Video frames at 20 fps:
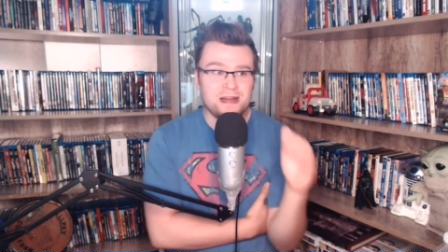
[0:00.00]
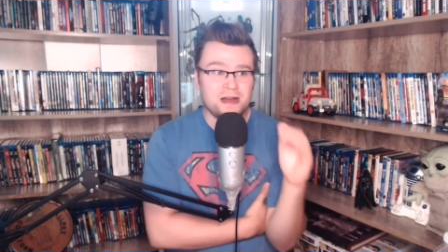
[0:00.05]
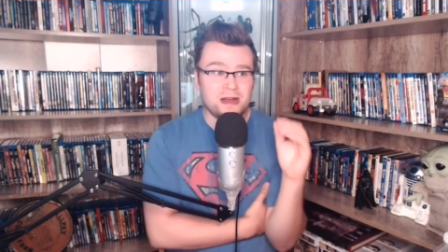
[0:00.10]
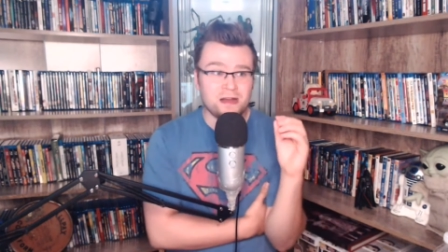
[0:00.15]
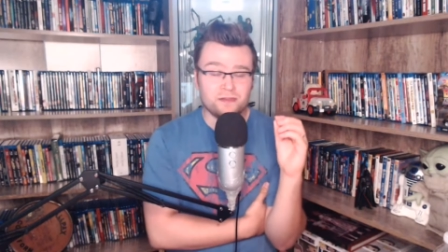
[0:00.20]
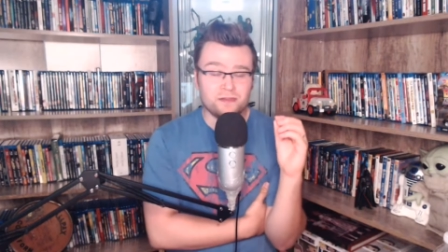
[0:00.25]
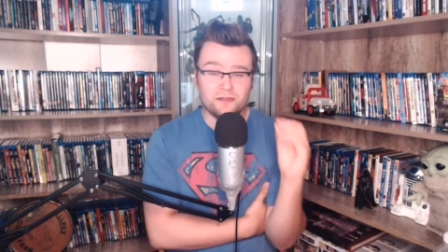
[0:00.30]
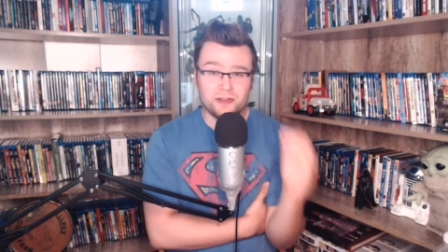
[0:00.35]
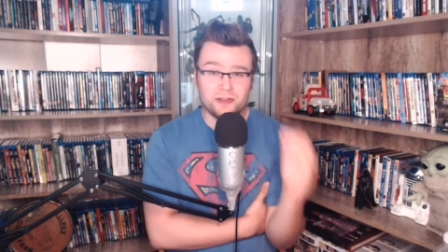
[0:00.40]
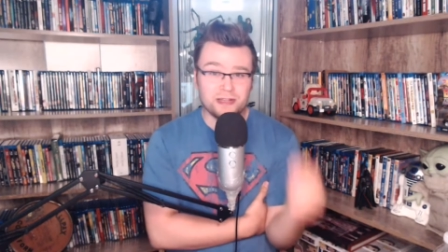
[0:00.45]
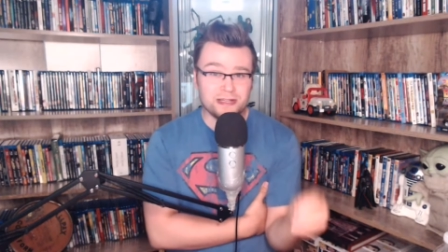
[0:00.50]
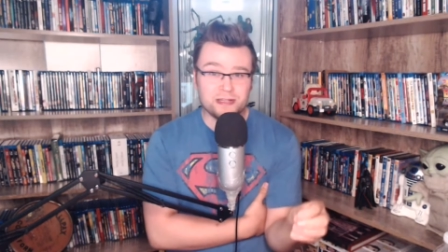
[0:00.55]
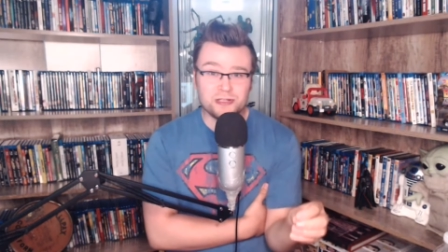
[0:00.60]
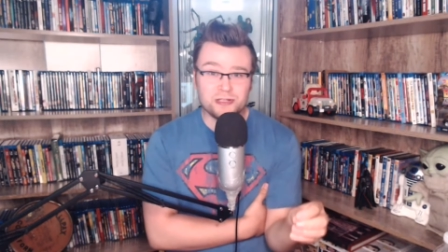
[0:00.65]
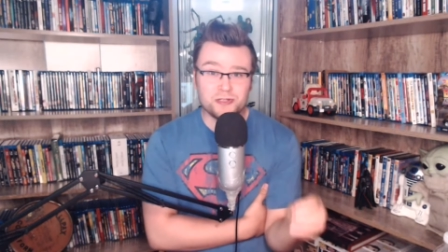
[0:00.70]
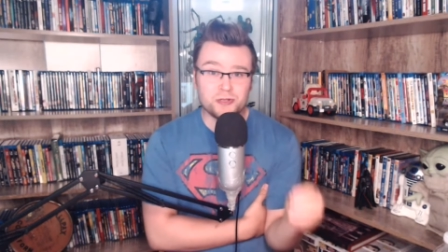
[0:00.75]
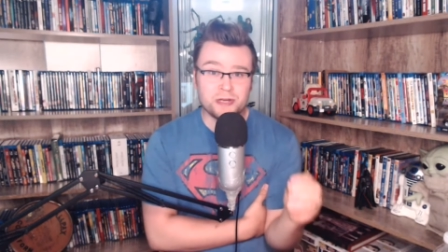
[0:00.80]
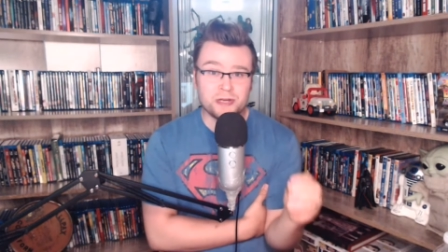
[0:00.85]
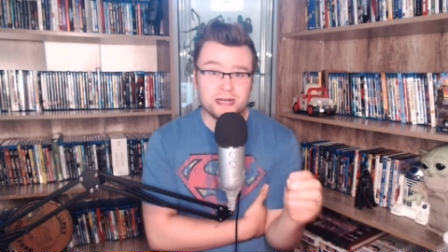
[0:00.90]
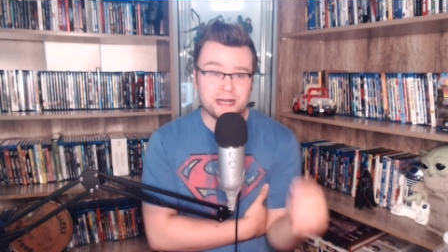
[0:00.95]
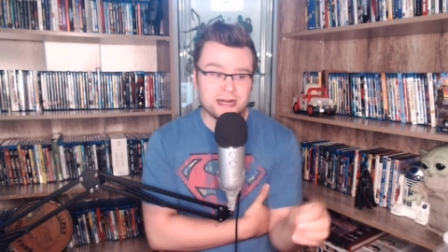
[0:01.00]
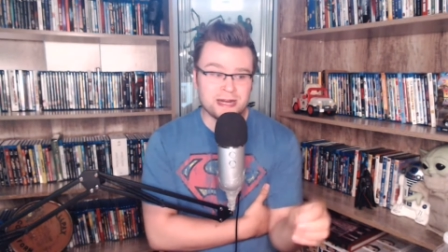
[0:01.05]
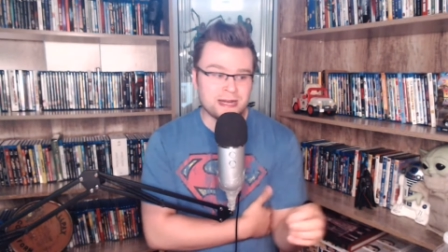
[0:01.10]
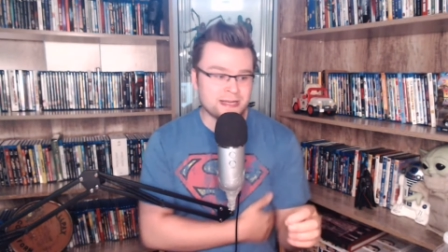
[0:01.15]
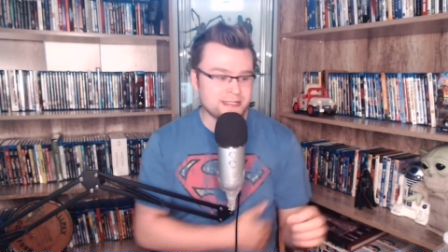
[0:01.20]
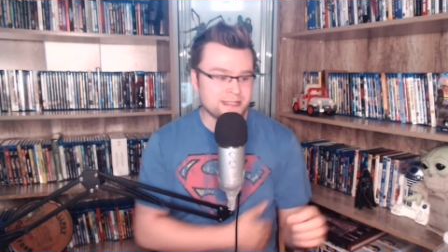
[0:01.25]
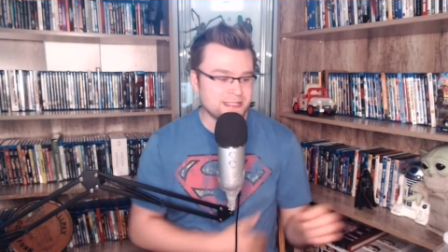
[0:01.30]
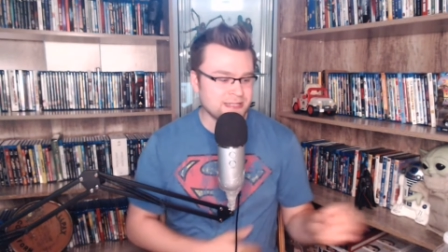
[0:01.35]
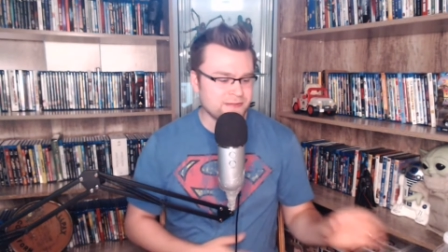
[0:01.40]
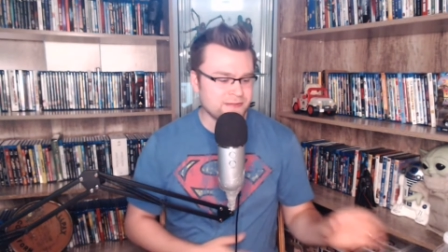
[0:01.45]
I really enjoyed
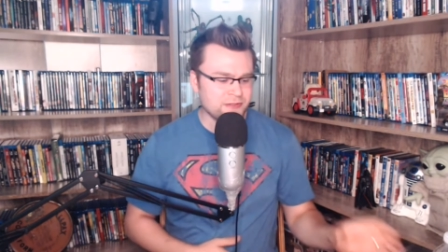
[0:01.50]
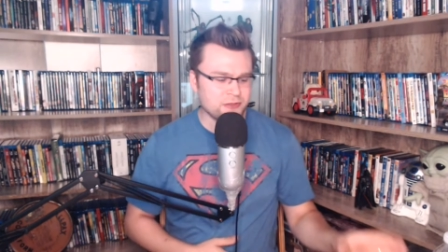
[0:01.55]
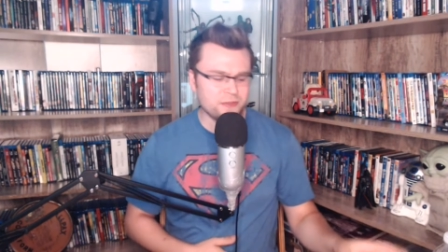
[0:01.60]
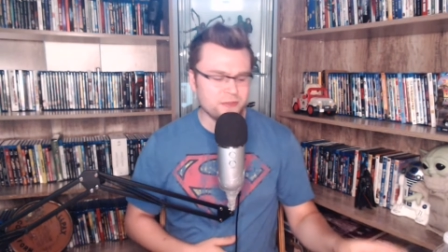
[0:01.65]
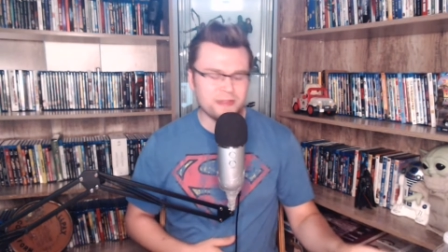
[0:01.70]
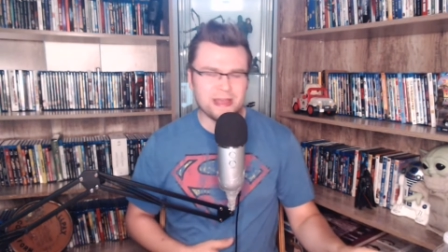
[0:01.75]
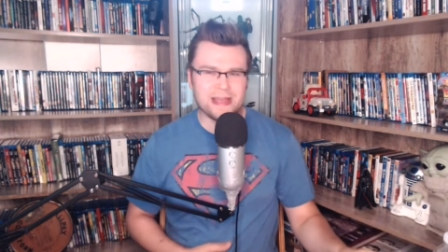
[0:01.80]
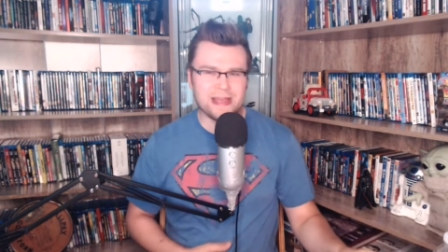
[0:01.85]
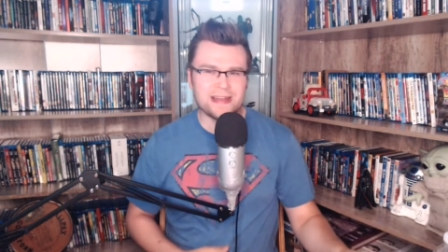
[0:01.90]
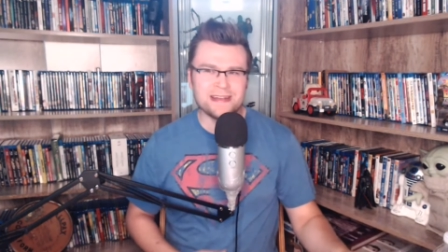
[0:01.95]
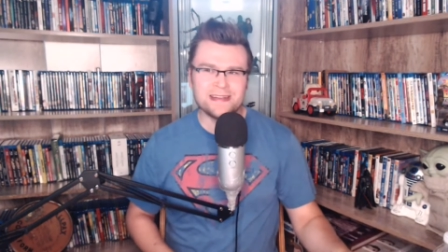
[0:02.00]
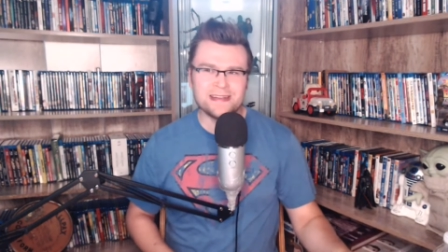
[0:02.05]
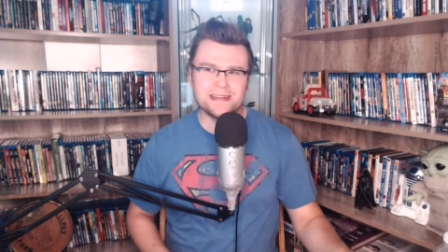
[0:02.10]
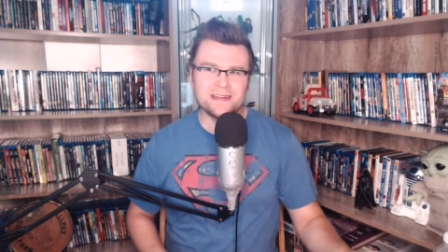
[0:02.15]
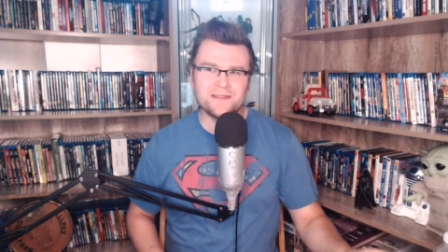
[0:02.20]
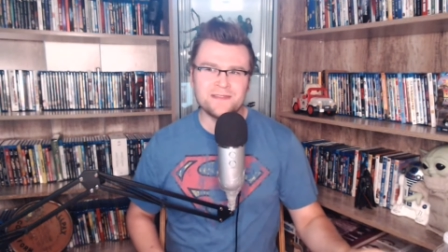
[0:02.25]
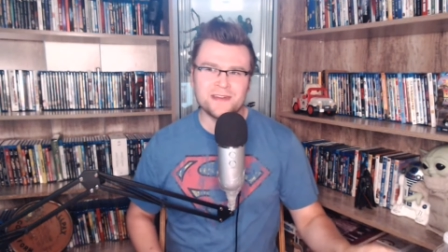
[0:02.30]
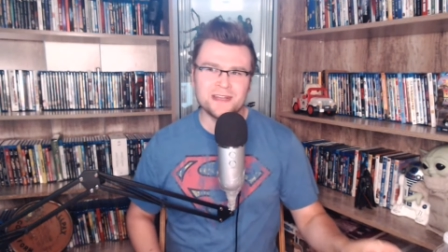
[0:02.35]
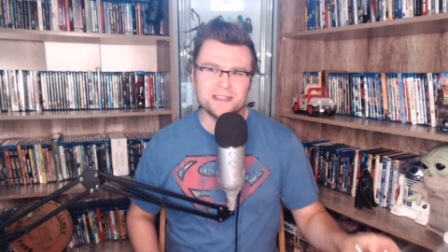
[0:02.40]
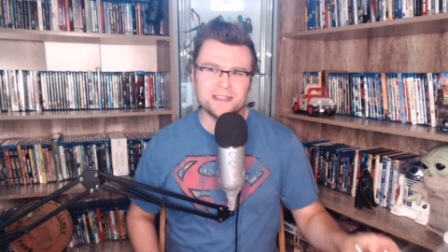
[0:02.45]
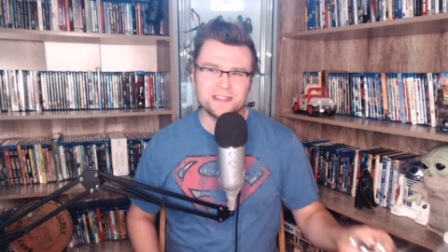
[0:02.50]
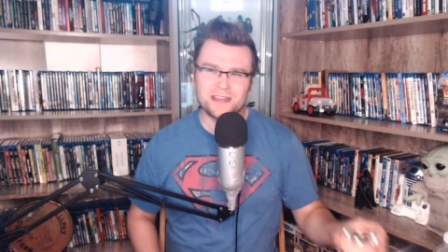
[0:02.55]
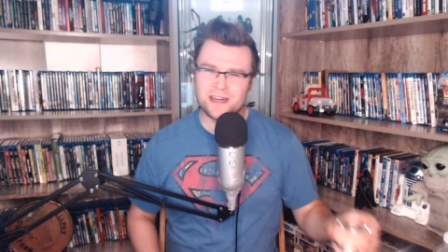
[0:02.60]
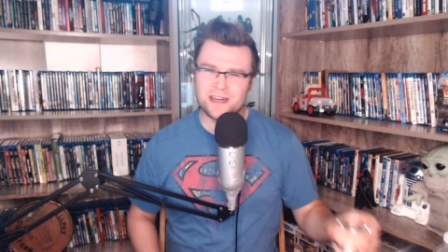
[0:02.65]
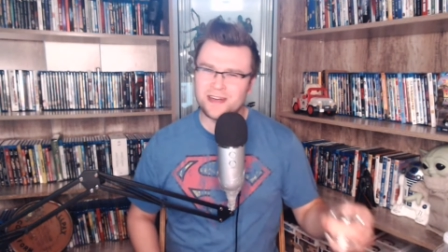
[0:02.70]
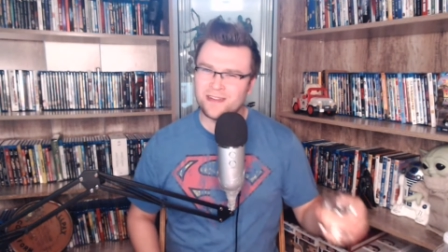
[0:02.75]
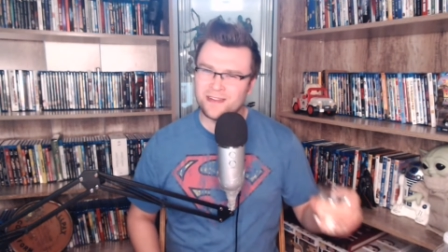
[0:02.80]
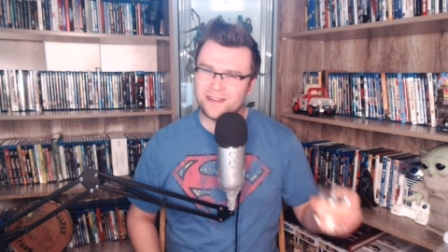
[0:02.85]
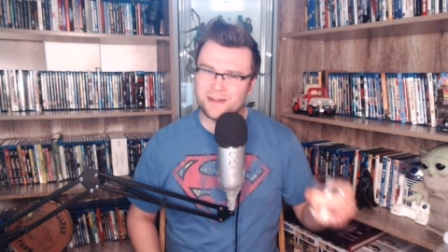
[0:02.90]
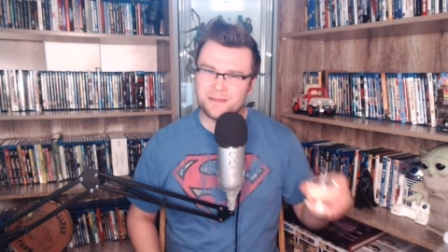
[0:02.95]
Us, even though the ending of Us
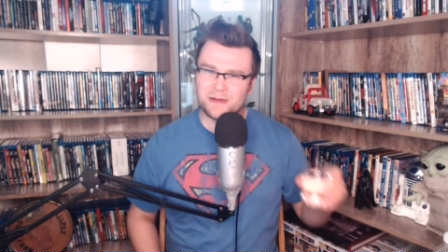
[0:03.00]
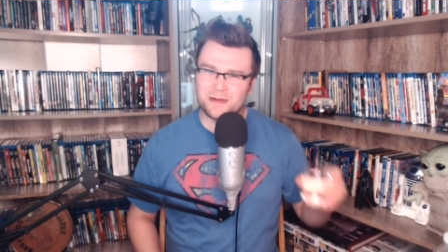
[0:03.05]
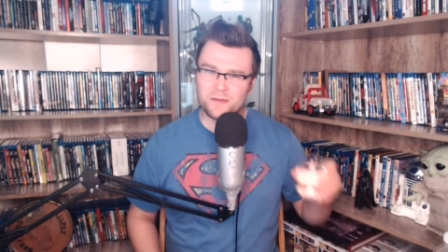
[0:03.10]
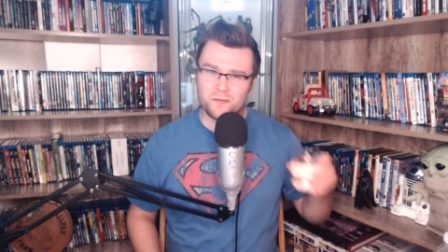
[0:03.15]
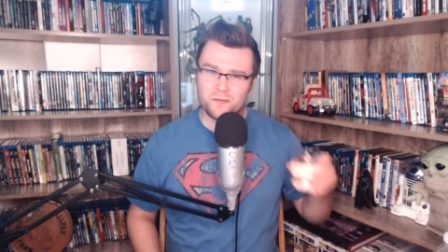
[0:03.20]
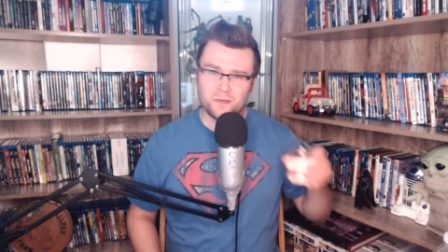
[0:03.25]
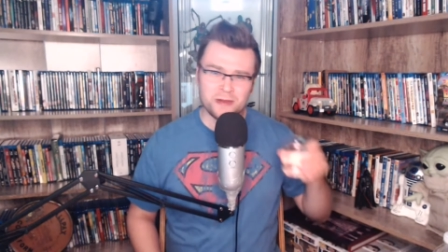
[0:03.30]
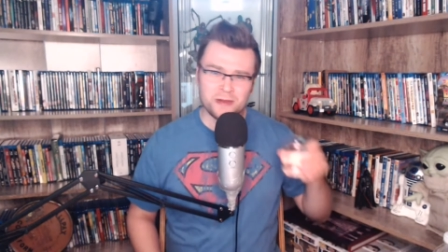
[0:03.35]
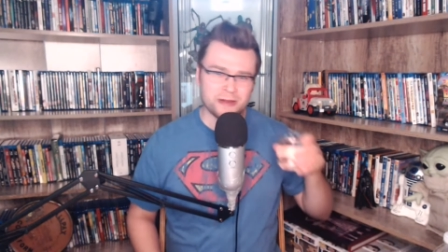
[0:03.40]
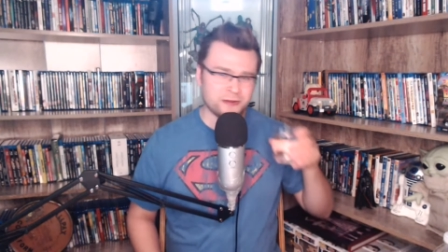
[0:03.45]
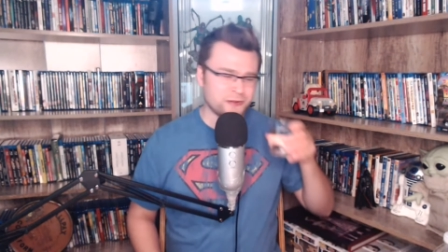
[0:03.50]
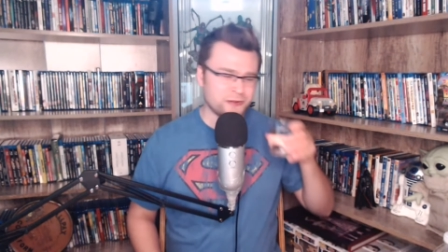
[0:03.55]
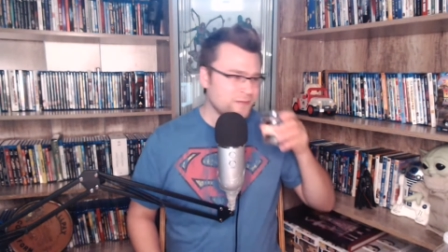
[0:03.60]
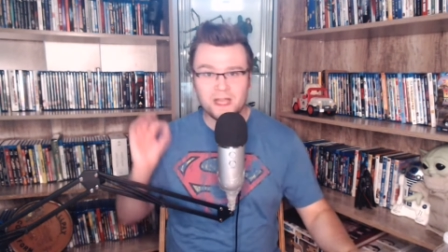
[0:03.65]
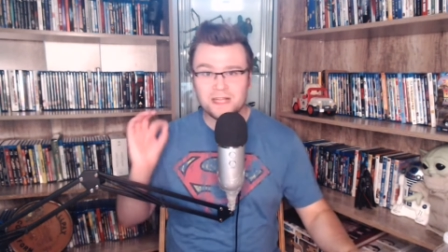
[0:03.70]
got a little bit weird.